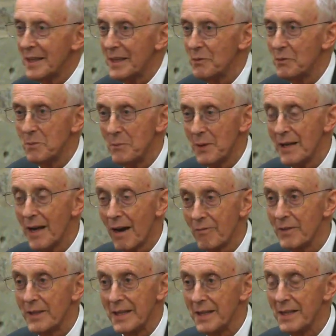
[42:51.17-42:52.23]
it would be
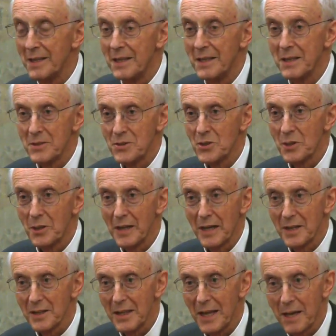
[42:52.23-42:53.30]
lovely to
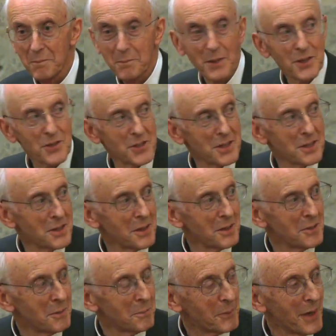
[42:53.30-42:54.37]
get that person
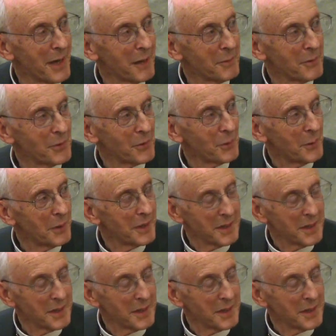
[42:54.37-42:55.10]
to pray with you.